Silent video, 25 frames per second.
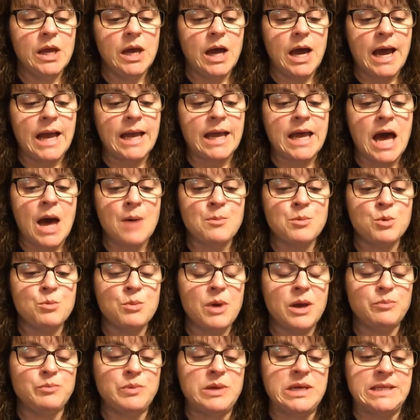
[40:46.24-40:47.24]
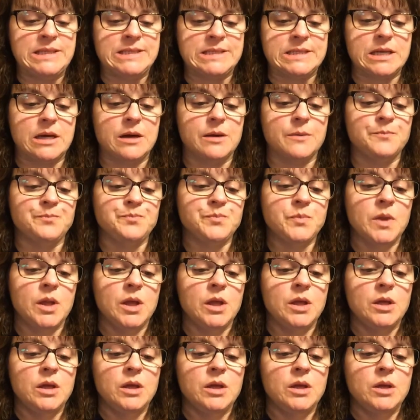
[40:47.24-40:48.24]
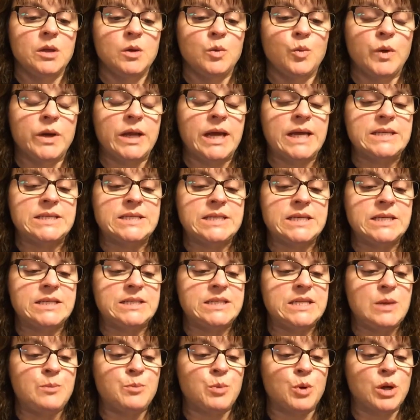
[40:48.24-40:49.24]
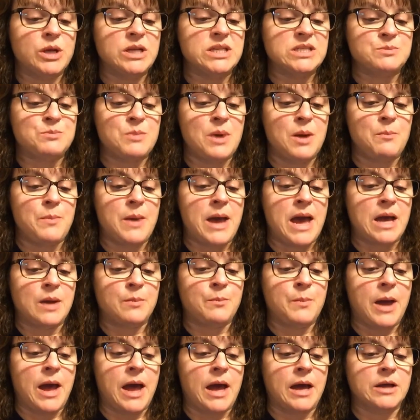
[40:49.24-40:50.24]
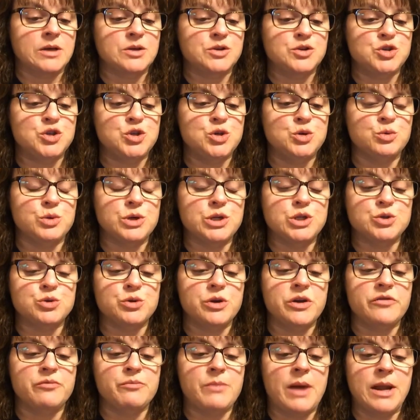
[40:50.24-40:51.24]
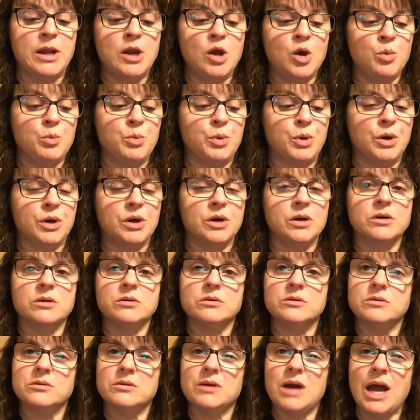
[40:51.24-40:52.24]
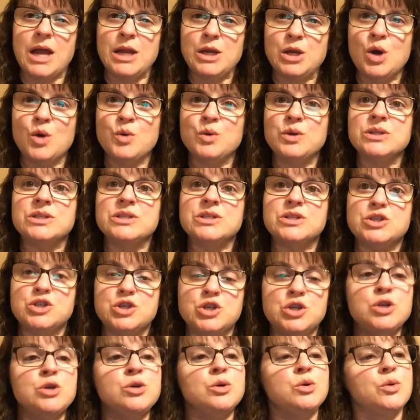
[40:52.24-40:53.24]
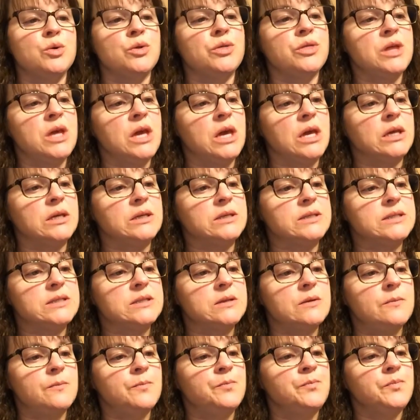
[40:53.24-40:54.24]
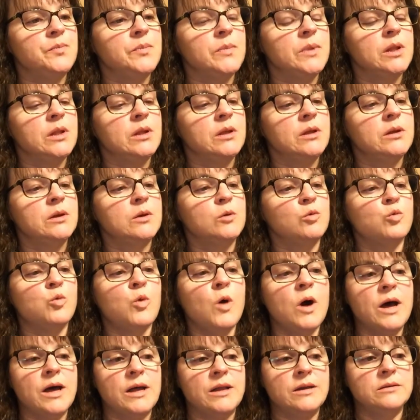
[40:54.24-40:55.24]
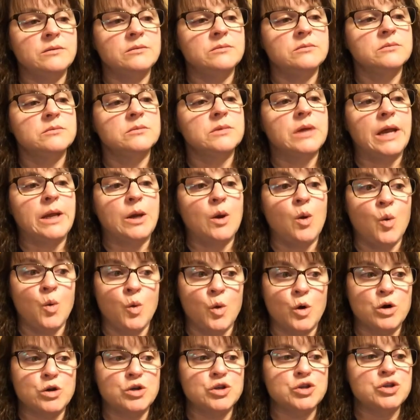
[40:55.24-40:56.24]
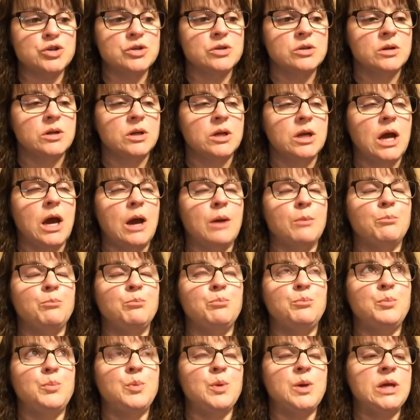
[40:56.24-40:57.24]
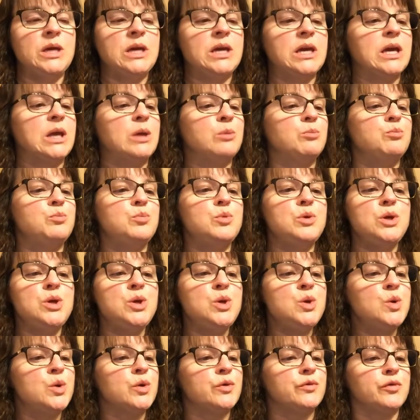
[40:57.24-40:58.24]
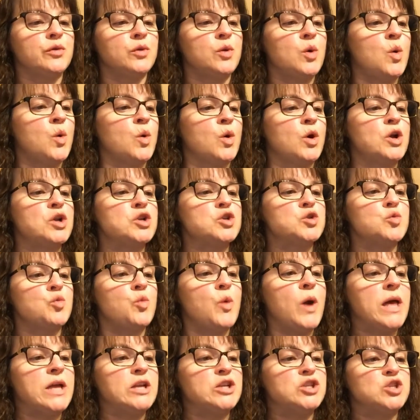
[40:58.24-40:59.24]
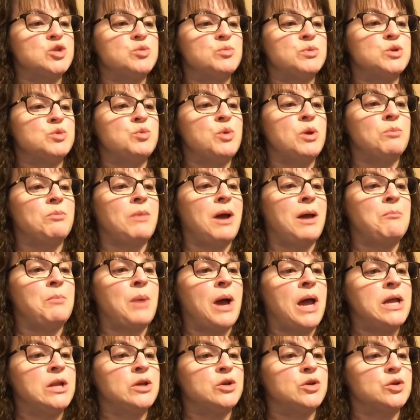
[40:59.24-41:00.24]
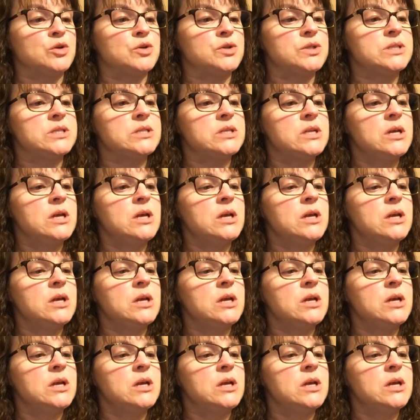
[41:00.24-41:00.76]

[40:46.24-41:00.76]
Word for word: I gobble my pizza. When I dig deeper into my backpack to retrieve my notebook, I notice two things. One, an orange, a big, beautiful orange wedged between my binders.